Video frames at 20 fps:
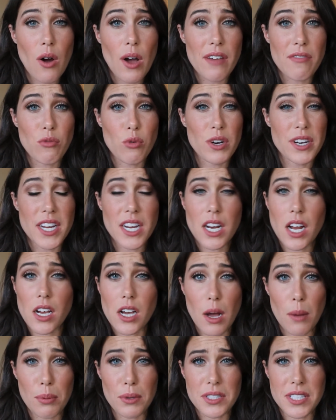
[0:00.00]
I've worn it a
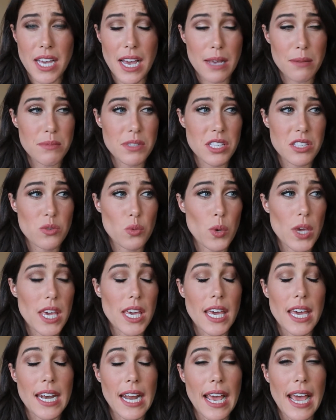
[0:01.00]
couple times this
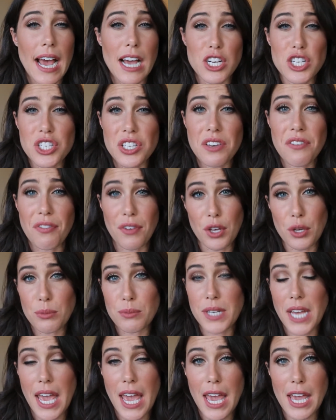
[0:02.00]
week and I actually
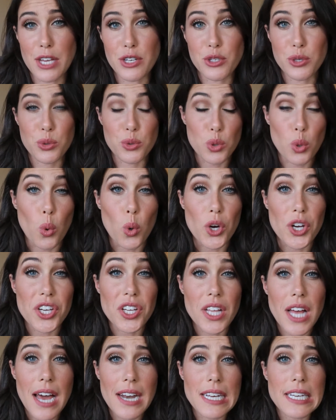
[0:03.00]
filmed a
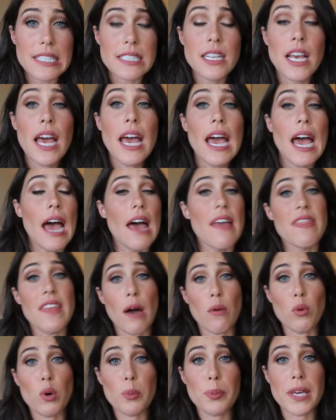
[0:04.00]
tutorial on it and
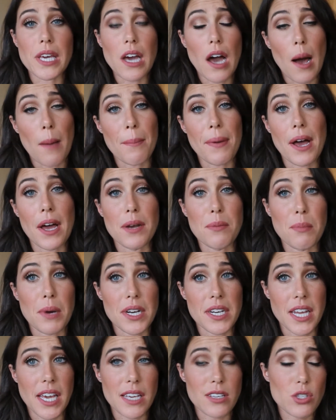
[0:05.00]
that will be up on on
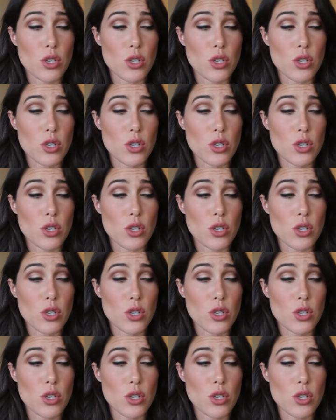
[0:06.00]
Monday.